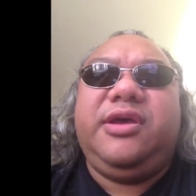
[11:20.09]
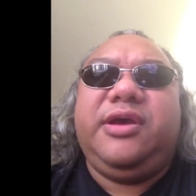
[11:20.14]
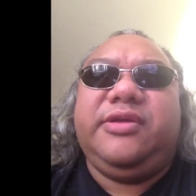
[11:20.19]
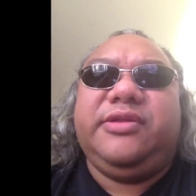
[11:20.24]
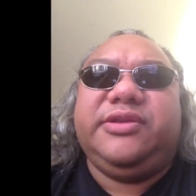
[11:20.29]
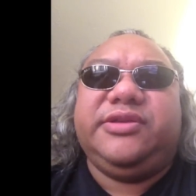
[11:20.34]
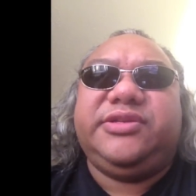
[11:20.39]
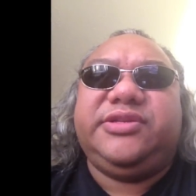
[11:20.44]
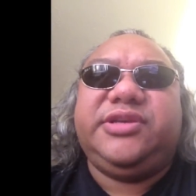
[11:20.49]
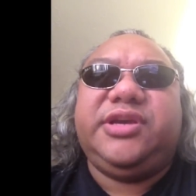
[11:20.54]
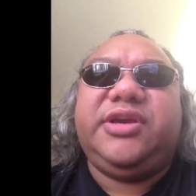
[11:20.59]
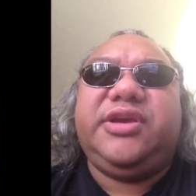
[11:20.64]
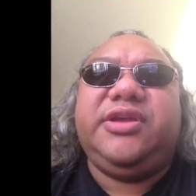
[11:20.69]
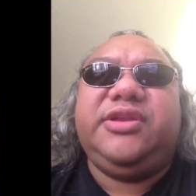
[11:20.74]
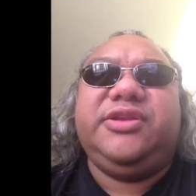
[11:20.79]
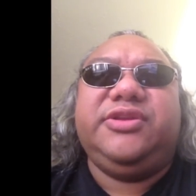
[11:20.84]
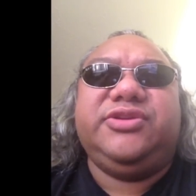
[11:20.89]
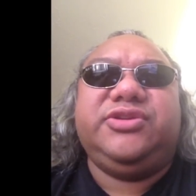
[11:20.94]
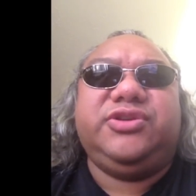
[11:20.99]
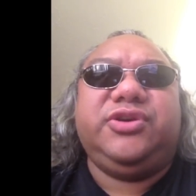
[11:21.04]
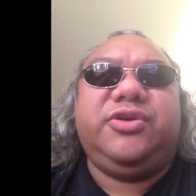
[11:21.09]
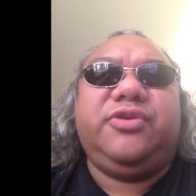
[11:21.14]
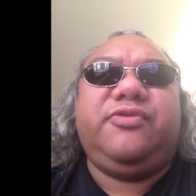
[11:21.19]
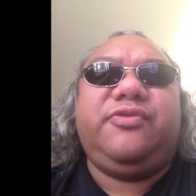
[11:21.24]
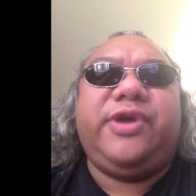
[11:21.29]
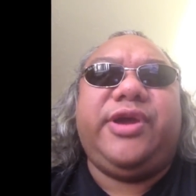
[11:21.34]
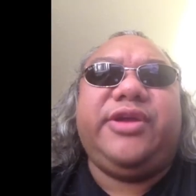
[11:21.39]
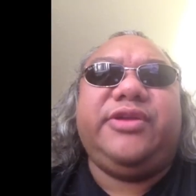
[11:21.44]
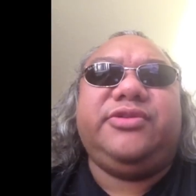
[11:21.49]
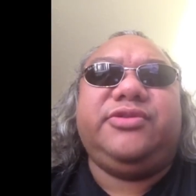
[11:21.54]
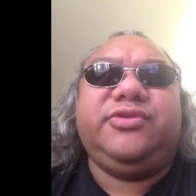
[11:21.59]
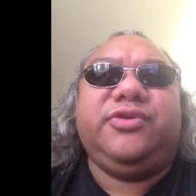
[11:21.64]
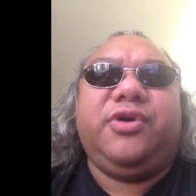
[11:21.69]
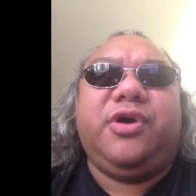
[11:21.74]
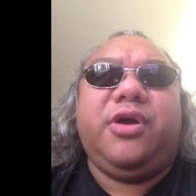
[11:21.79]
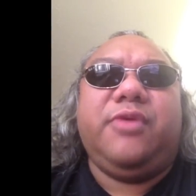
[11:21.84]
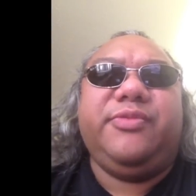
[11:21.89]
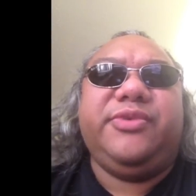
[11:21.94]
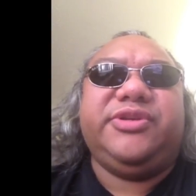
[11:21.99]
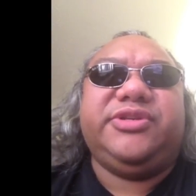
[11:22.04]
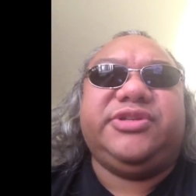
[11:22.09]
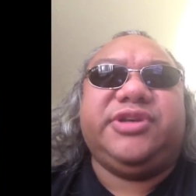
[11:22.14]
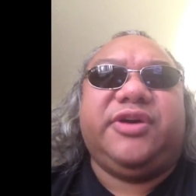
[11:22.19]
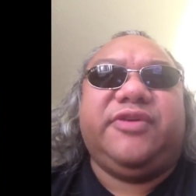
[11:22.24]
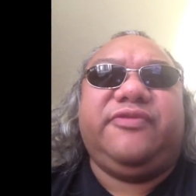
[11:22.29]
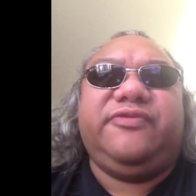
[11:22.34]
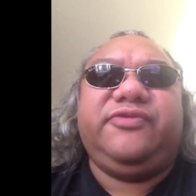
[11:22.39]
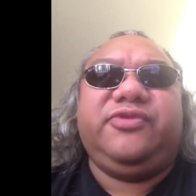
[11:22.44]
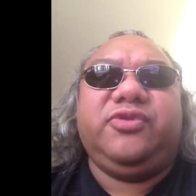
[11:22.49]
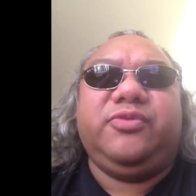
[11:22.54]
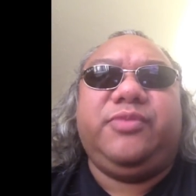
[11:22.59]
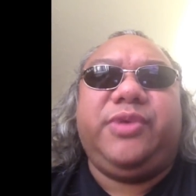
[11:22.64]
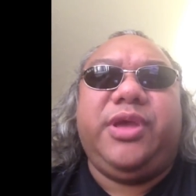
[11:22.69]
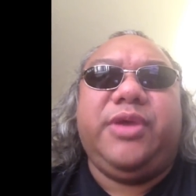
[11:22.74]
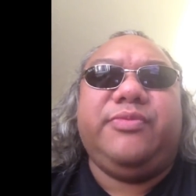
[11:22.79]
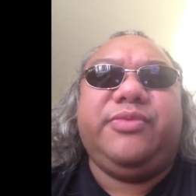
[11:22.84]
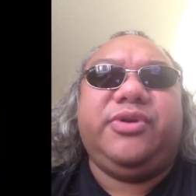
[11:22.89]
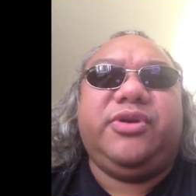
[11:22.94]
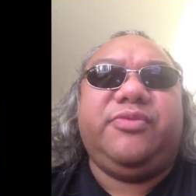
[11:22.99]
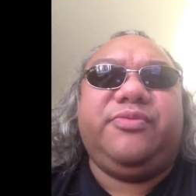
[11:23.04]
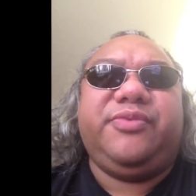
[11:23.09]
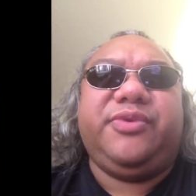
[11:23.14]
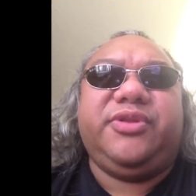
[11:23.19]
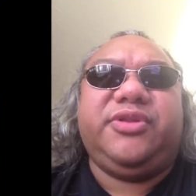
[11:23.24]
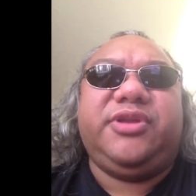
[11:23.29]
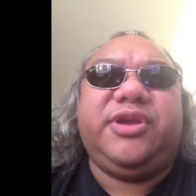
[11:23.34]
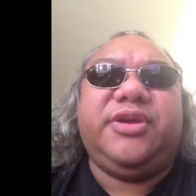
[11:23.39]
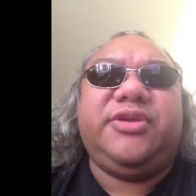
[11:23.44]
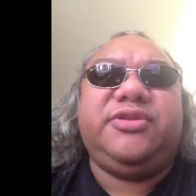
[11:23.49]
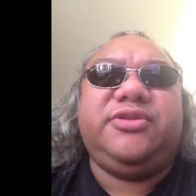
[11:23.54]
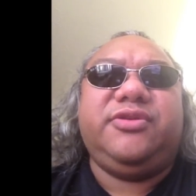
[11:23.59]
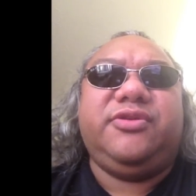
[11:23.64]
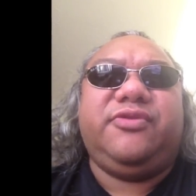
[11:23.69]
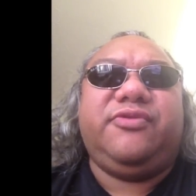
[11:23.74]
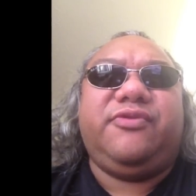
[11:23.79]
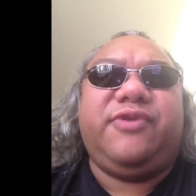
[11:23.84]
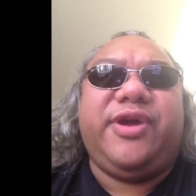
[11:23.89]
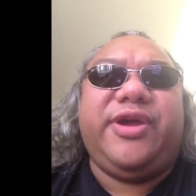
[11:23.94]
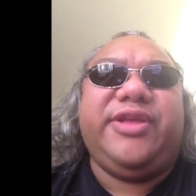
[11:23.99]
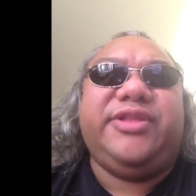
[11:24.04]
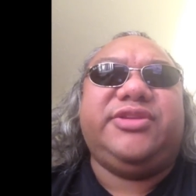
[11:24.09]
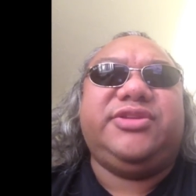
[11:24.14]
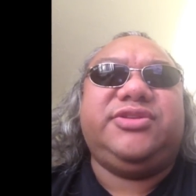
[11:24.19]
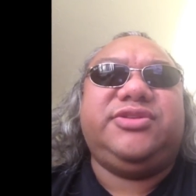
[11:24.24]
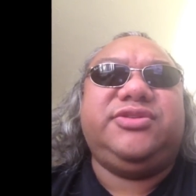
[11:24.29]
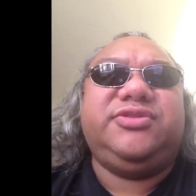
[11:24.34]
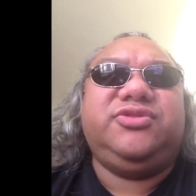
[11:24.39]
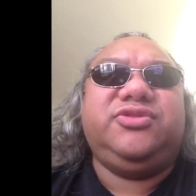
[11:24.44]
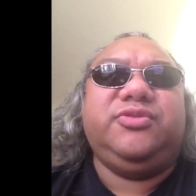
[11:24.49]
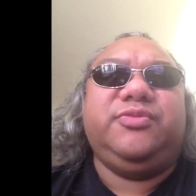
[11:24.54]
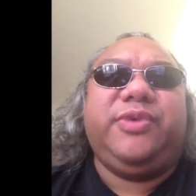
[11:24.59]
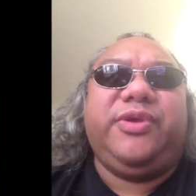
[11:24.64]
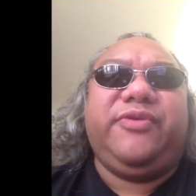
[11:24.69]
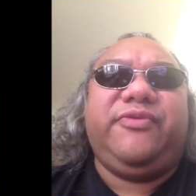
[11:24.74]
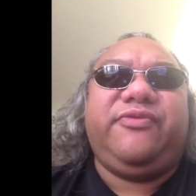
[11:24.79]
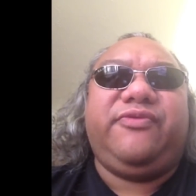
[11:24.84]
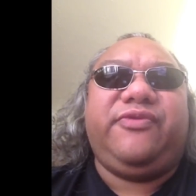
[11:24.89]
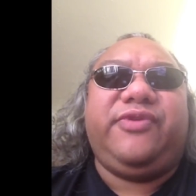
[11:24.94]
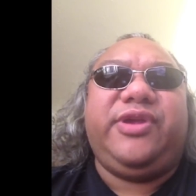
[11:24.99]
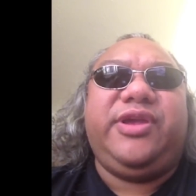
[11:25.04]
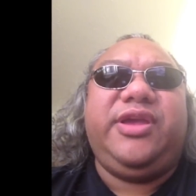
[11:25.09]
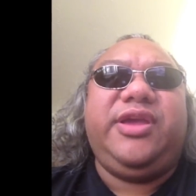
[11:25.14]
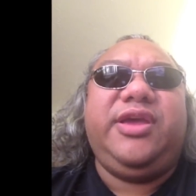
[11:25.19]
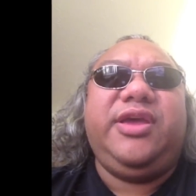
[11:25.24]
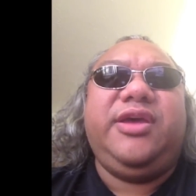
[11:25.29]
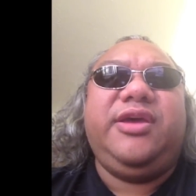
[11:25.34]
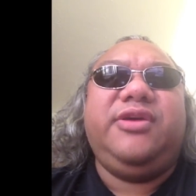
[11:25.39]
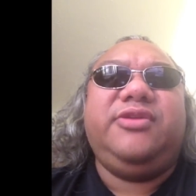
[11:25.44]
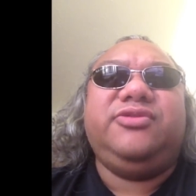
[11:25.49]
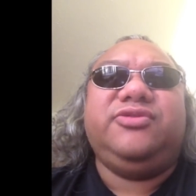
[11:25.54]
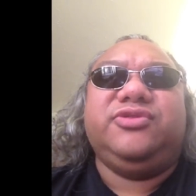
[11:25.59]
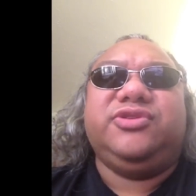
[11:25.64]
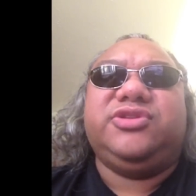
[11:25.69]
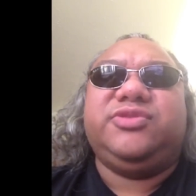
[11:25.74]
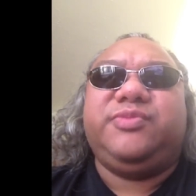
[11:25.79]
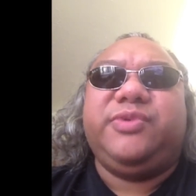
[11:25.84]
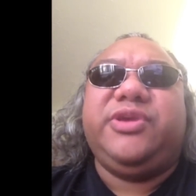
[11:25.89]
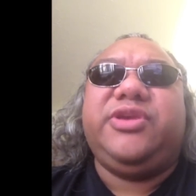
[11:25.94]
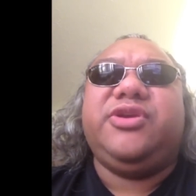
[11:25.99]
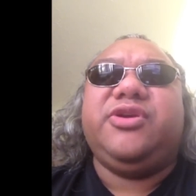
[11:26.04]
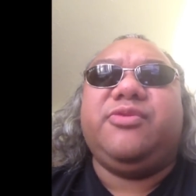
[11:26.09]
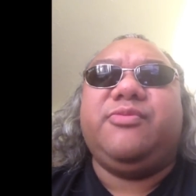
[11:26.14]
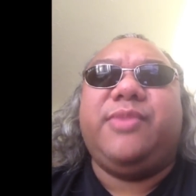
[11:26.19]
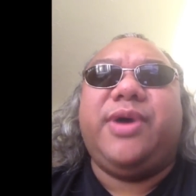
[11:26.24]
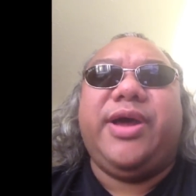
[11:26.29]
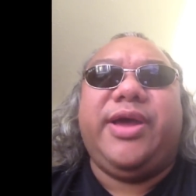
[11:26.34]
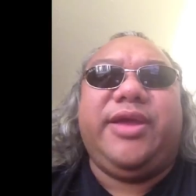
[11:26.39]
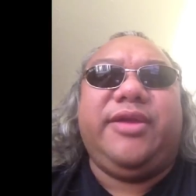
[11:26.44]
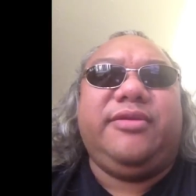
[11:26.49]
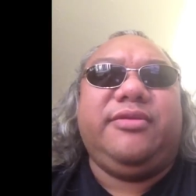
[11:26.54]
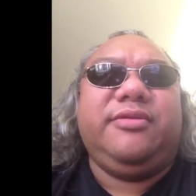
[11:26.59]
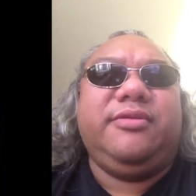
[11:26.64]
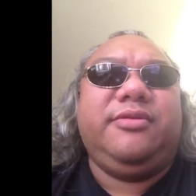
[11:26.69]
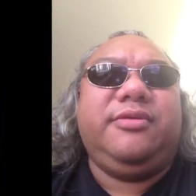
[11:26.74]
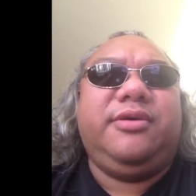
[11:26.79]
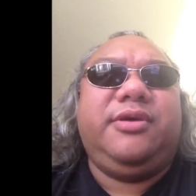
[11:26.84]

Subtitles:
and the second is your right to arm yourself, to be able to protect your rights, to be free to speak your mind.